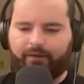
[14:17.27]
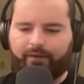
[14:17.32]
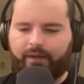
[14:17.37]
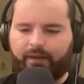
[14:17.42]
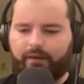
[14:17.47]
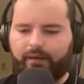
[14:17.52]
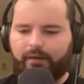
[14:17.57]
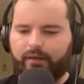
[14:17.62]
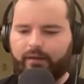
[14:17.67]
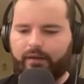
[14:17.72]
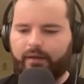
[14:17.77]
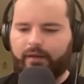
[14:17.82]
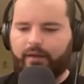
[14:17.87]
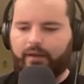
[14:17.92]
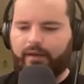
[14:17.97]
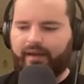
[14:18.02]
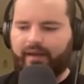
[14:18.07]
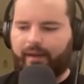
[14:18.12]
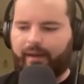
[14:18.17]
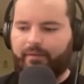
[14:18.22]
in
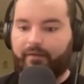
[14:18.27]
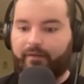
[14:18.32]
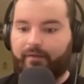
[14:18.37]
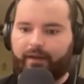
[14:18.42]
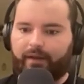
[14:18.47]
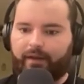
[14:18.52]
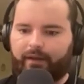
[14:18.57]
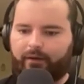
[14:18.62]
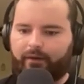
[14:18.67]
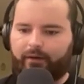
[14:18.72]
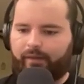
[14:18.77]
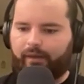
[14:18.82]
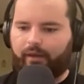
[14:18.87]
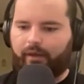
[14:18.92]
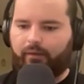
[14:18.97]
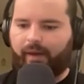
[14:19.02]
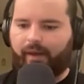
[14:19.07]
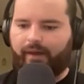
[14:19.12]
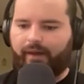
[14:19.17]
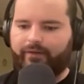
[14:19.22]
captivity here in the
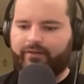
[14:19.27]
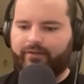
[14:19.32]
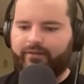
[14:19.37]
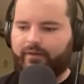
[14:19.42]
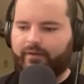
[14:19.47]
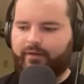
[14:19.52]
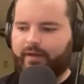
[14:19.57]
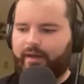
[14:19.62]
US.